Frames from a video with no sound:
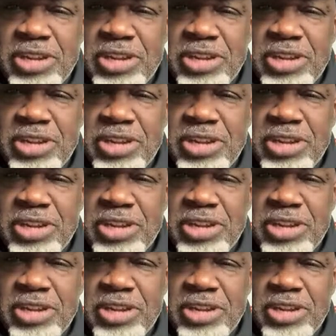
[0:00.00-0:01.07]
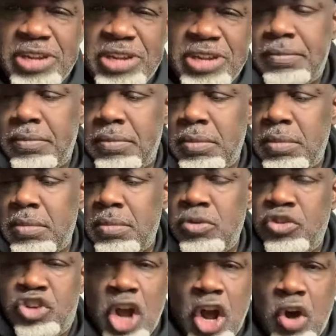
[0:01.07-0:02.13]
Shut up,
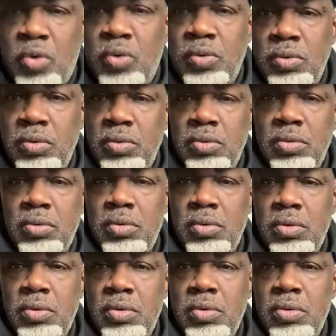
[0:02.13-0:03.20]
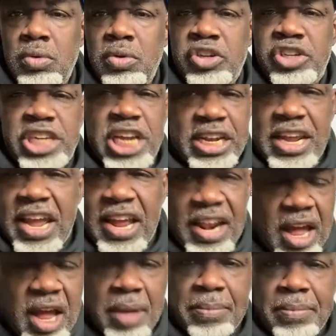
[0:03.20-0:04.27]
Joe. Shut the hell
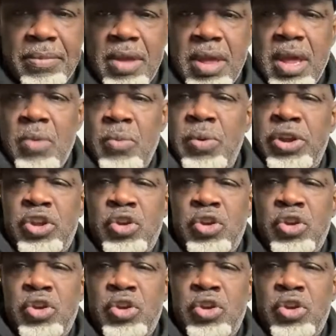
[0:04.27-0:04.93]
up. Well,